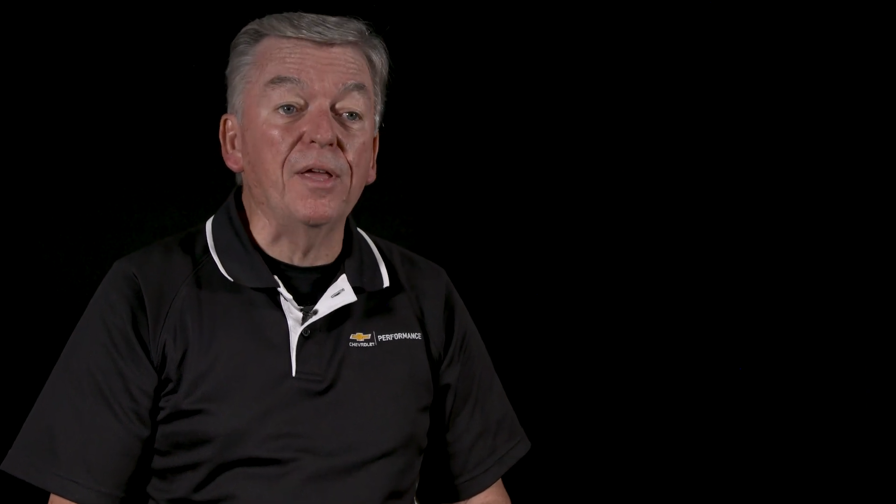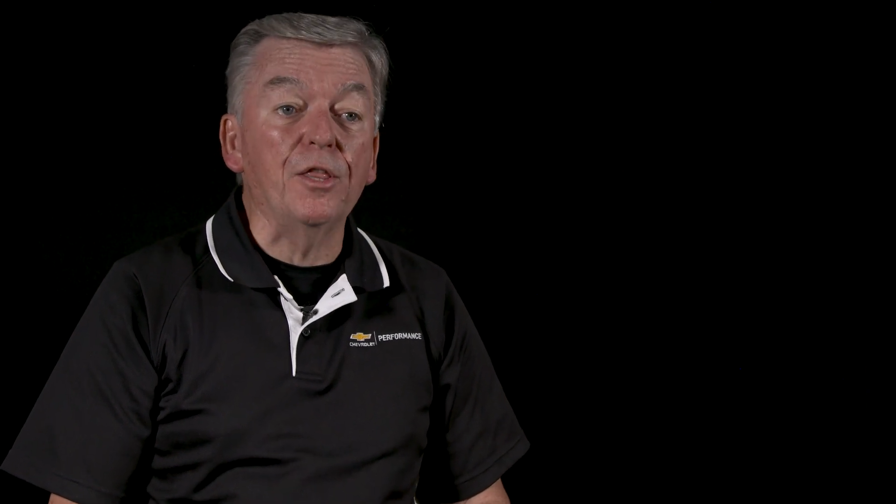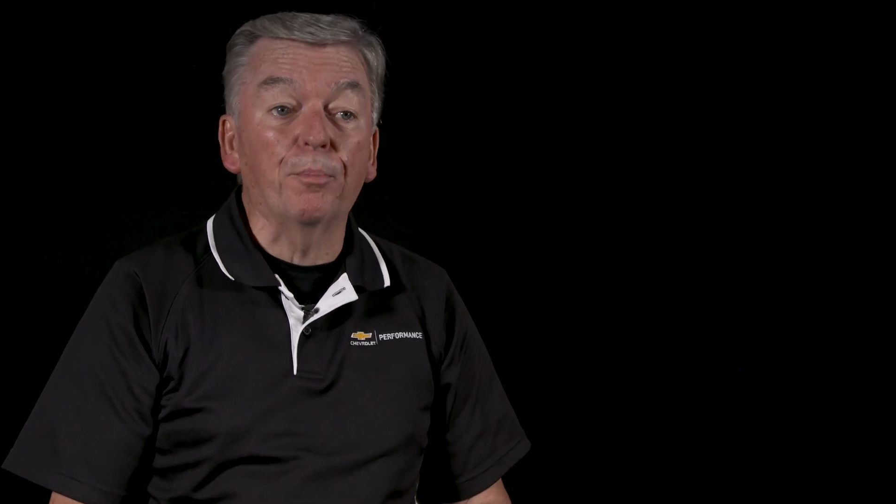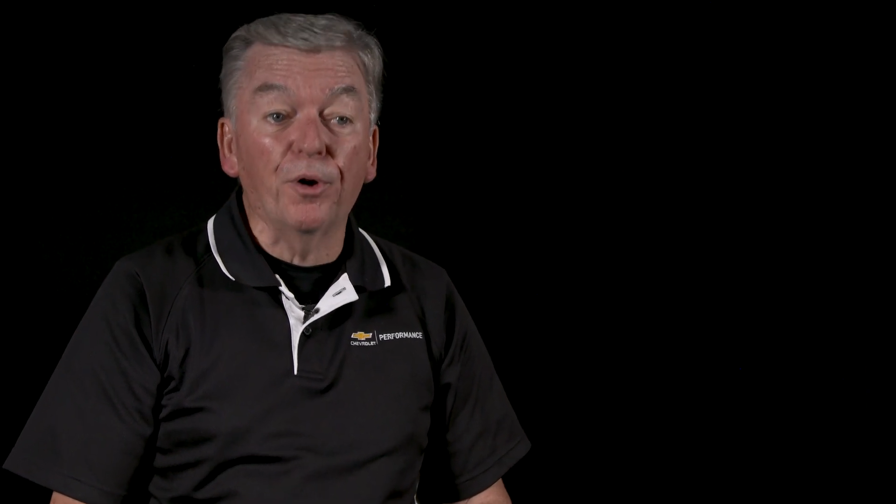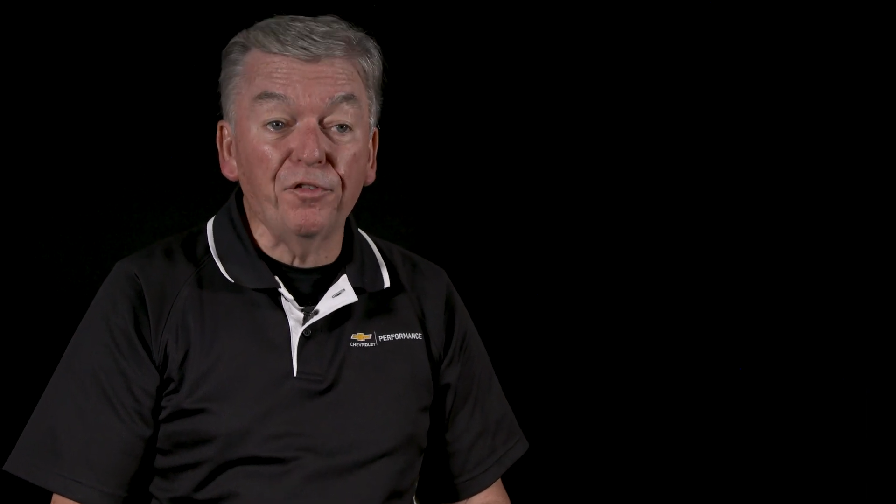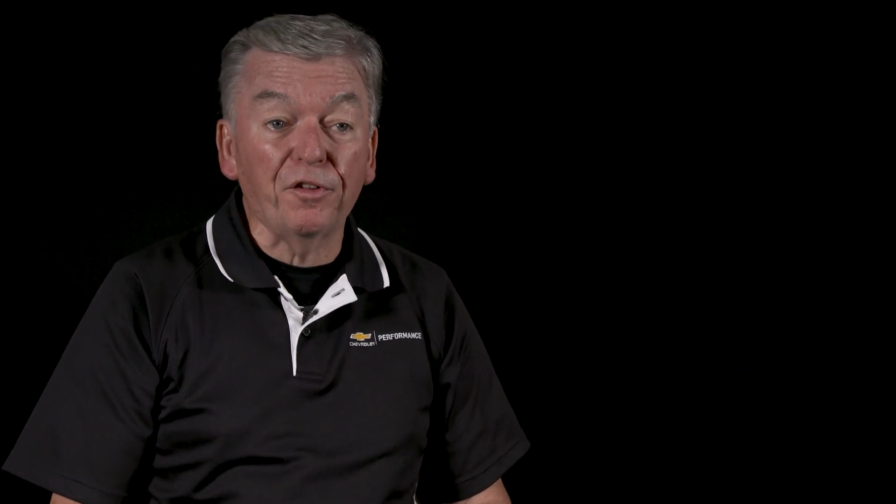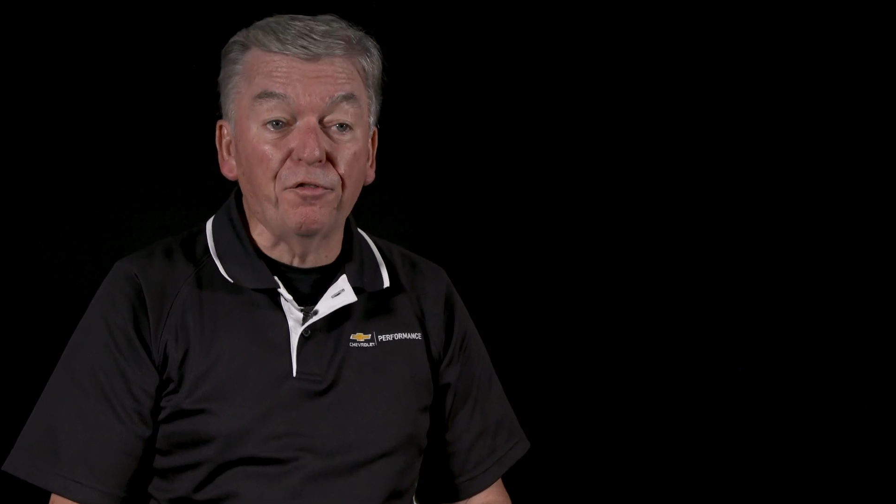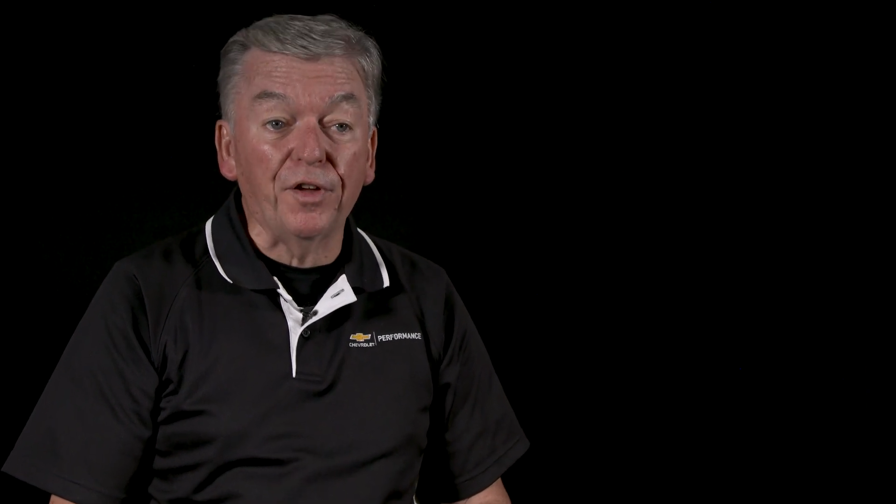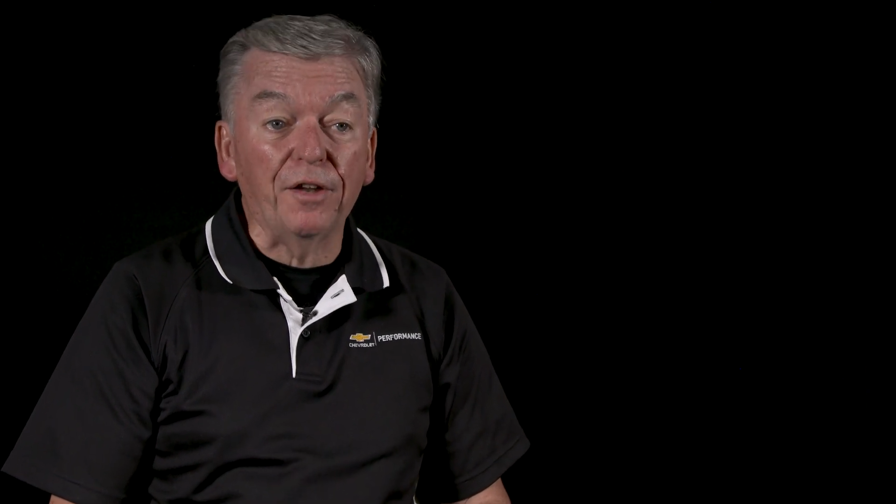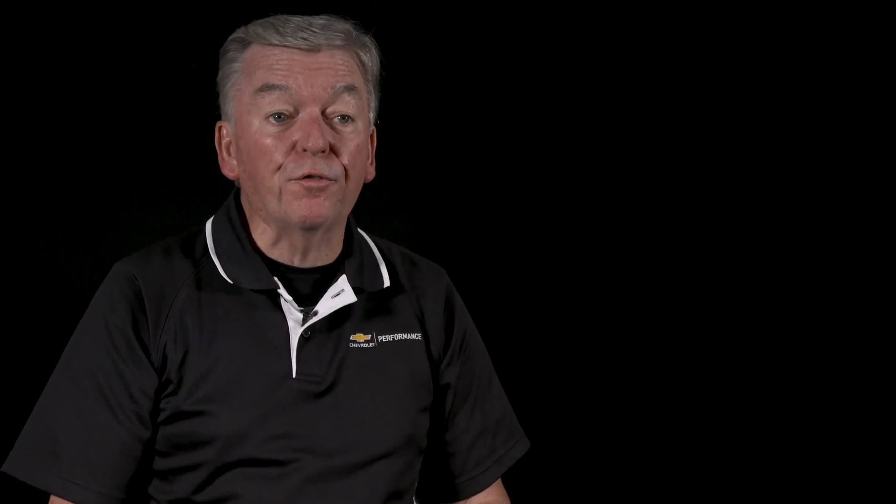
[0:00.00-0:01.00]
be the perfect
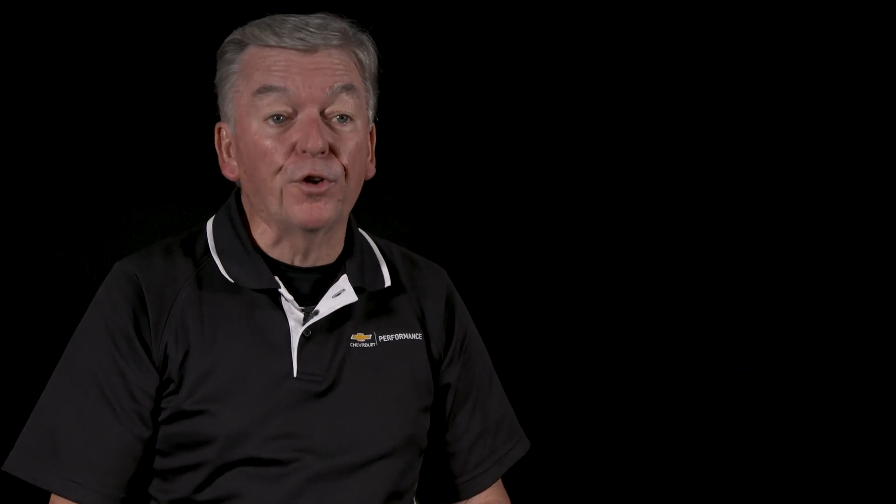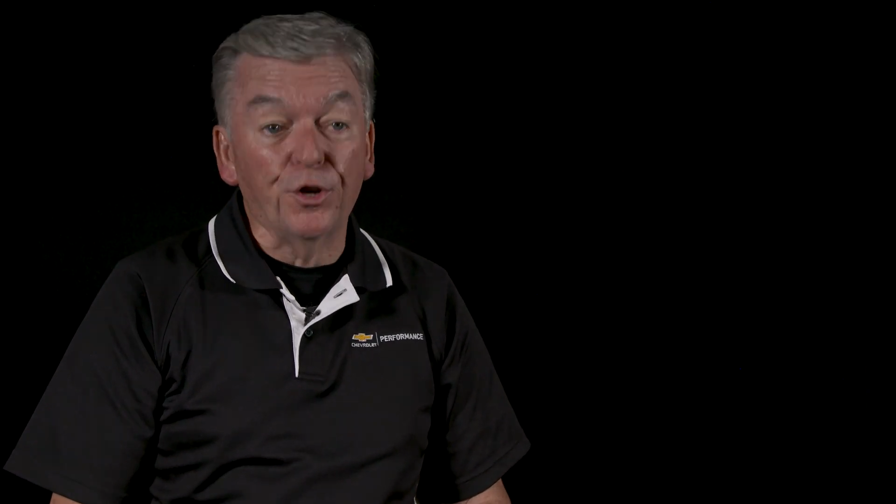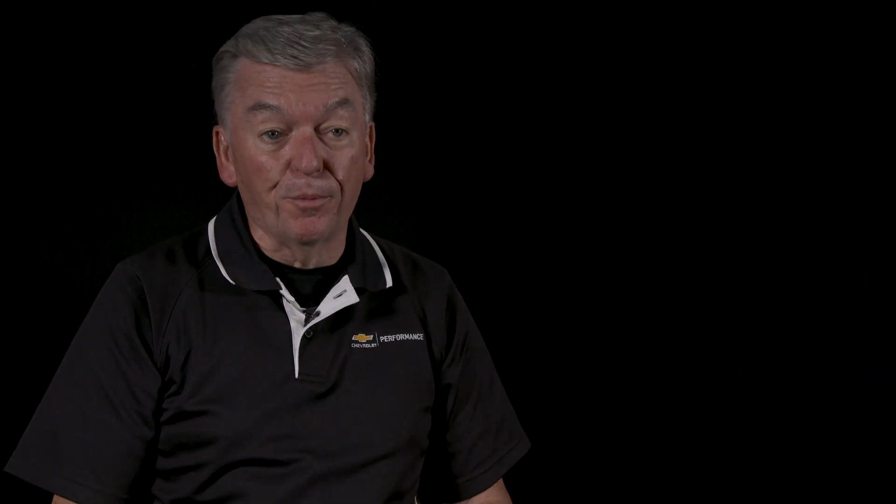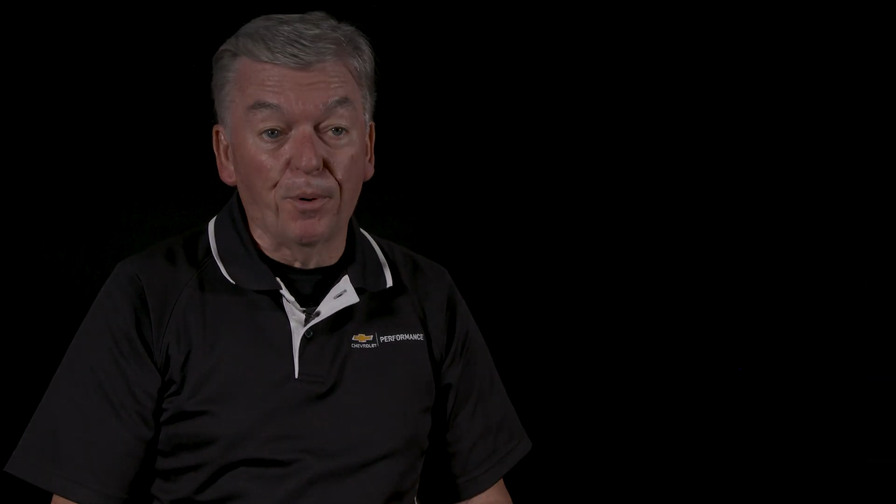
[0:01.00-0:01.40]
fit for your